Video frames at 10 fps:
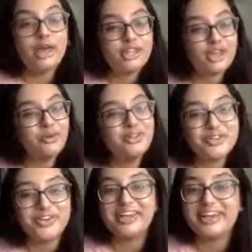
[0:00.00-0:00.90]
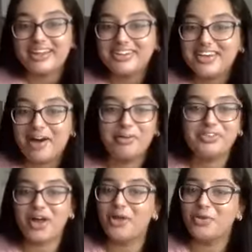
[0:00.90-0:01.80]
The other ones you can kind of tell
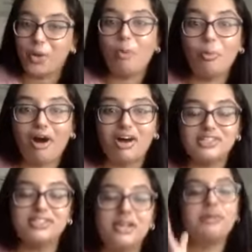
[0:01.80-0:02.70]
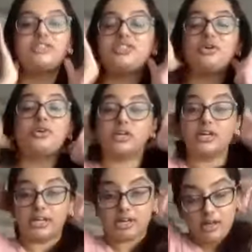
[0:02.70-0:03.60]
it's not normal pasta, but it's still
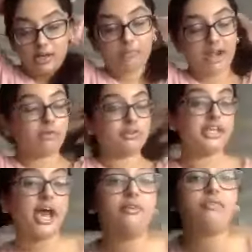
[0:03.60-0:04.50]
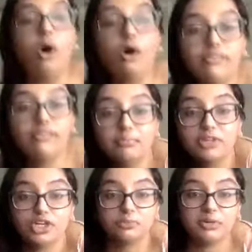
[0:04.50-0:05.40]
good. But I would say out of all of them, the
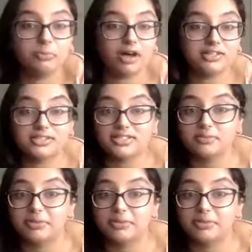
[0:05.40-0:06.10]
chickpea pasta is the